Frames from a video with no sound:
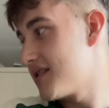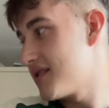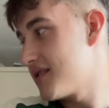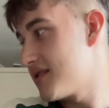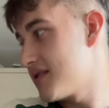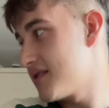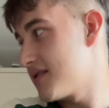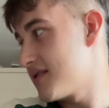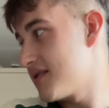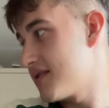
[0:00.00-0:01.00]
how can you
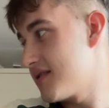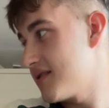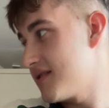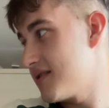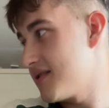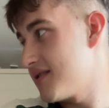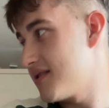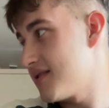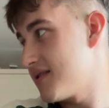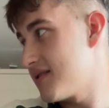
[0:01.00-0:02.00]
be drinking on a
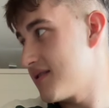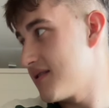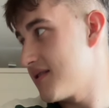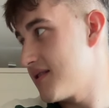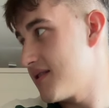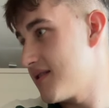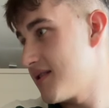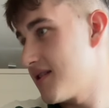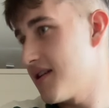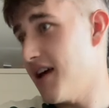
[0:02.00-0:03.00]
school night?
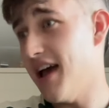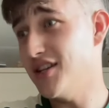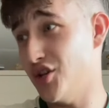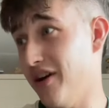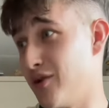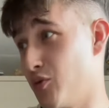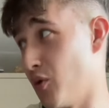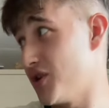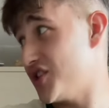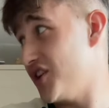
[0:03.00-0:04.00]
Me? Sure, I don't go
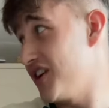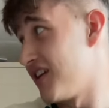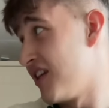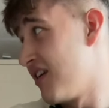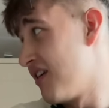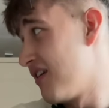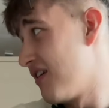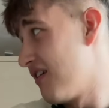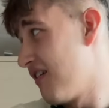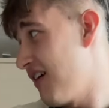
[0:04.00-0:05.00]
to school.
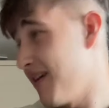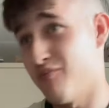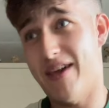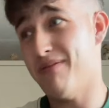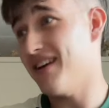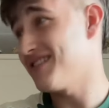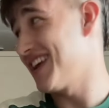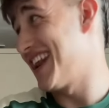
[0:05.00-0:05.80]
I'm way past that